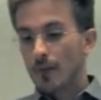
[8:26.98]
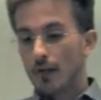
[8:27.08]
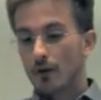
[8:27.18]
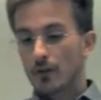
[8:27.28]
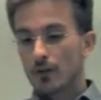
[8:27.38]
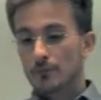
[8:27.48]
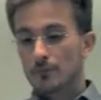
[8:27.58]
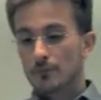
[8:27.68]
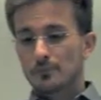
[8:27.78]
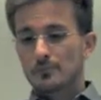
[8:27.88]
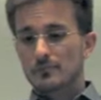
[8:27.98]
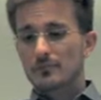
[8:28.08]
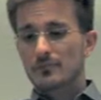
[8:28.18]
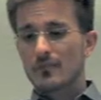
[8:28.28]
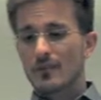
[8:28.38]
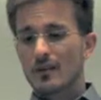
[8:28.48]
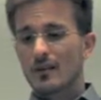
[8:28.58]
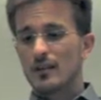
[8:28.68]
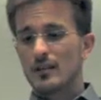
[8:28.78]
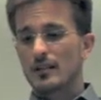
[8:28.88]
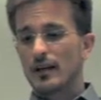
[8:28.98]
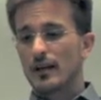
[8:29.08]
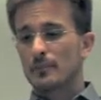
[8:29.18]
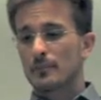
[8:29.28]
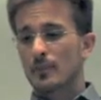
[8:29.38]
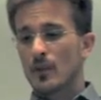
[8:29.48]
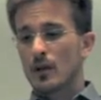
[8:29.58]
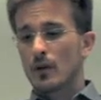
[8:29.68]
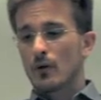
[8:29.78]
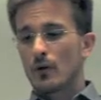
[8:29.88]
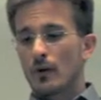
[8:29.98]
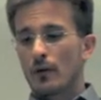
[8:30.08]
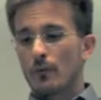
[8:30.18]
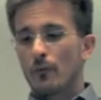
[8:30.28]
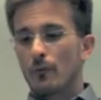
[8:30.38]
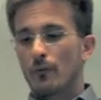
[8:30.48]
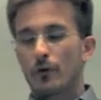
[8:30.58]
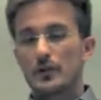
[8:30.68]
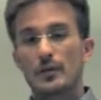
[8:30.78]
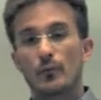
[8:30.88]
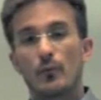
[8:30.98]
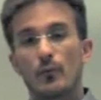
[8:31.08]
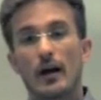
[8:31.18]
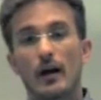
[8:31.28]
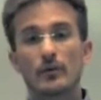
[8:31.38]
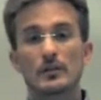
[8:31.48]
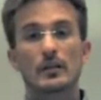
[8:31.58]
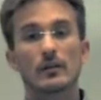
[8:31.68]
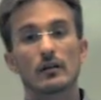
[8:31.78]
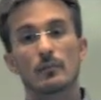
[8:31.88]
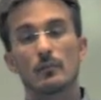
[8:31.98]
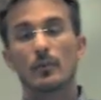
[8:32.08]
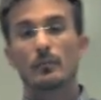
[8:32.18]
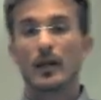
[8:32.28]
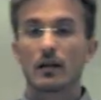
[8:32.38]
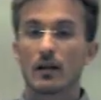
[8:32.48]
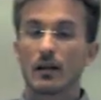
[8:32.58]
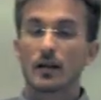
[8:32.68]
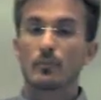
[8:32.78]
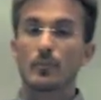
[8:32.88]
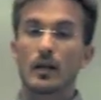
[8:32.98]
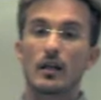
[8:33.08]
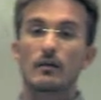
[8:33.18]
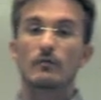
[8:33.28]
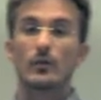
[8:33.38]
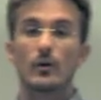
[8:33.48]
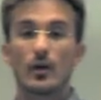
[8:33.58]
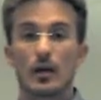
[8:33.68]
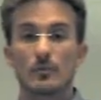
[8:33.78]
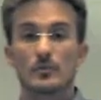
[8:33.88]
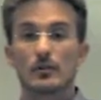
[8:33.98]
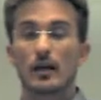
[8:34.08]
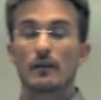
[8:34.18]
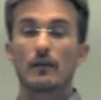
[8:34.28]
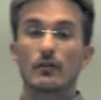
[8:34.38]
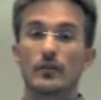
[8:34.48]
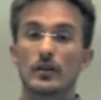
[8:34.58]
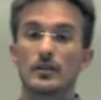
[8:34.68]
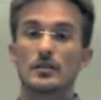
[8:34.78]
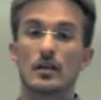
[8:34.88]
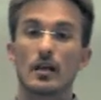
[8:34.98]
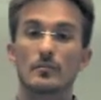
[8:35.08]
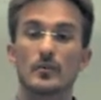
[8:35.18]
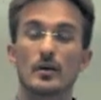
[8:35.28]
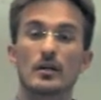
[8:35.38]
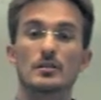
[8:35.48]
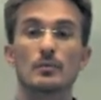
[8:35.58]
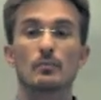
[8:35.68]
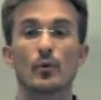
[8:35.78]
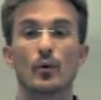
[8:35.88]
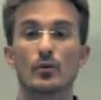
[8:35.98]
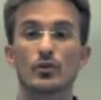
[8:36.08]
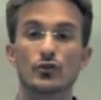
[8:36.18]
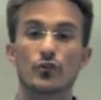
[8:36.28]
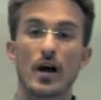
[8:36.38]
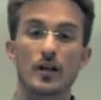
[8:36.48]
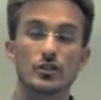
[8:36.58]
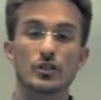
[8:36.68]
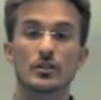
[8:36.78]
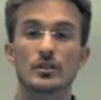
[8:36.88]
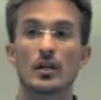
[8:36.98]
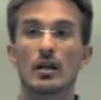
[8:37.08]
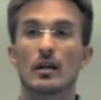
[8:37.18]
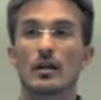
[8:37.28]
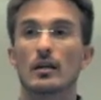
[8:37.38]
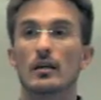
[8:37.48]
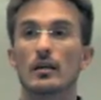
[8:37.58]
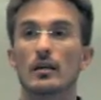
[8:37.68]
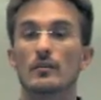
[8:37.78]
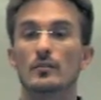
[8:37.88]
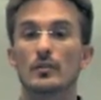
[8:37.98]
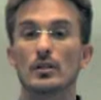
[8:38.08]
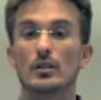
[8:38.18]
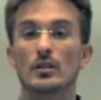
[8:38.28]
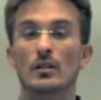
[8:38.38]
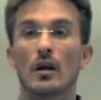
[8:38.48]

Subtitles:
out there, is that, for example, when I was playing, I like playing video games like Final Fantasy games, because it promotes strategies. It gives me